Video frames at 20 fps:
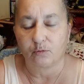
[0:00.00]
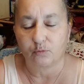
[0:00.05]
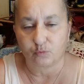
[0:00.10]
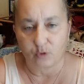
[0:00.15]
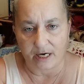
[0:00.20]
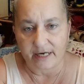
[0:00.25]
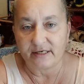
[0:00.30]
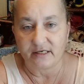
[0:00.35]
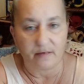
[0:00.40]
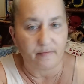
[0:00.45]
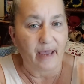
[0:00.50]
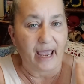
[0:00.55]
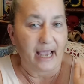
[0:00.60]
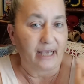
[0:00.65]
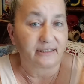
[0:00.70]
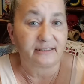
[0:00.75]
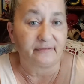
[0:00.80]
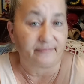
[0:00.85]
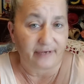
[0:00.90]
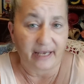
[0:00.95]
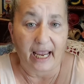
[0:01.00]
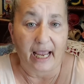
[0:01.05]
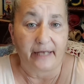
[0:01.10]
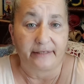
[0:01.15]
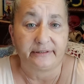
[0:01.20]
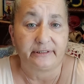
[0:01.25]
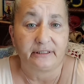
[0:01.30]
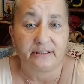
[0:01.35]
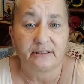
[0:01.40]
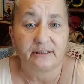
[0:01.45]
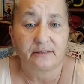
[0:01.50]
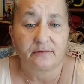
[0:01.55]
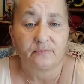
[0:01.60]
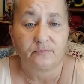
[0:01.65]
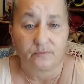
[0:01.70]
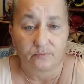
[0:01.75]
random acts of kindness.